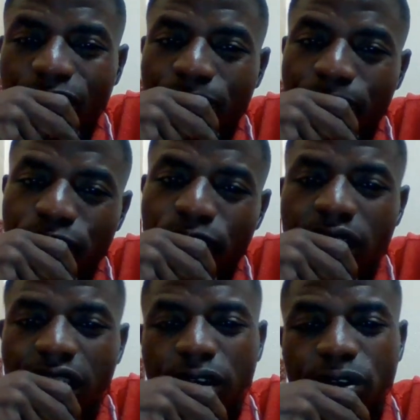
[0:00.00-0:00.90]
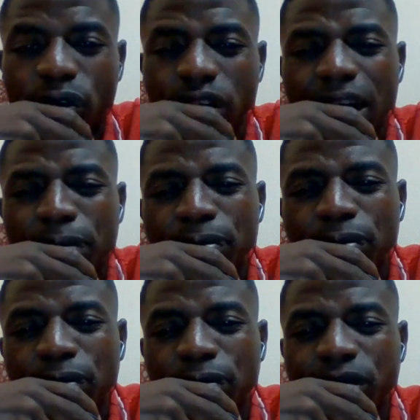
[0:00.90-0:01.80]
before that, what I
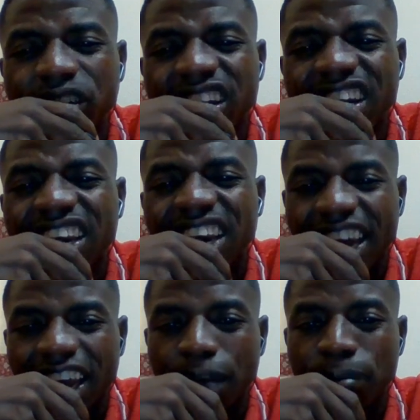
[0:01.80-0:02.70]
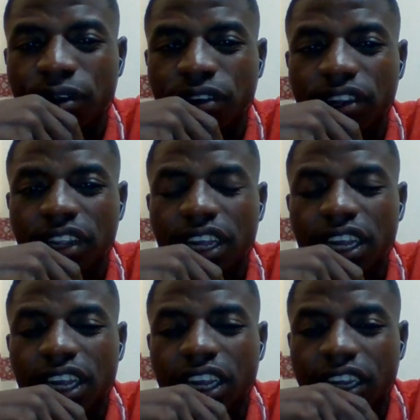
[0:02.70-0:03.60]
mostly like about
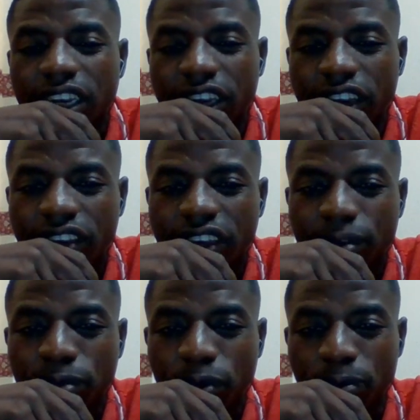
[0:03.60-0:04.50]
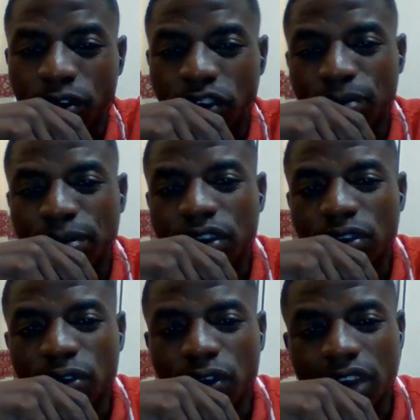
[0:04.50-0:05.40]
this reproducibility
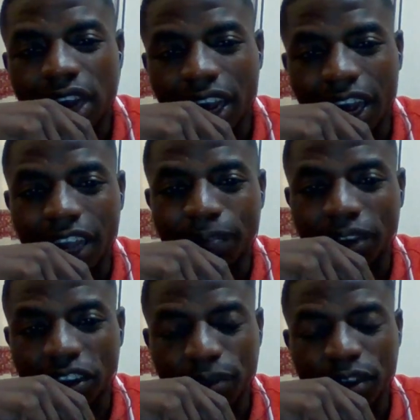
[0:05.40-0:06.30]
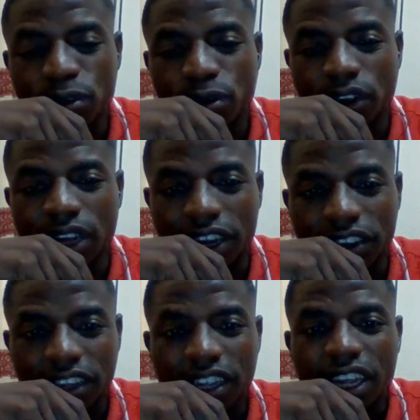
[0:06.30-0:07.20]
call that I participated was that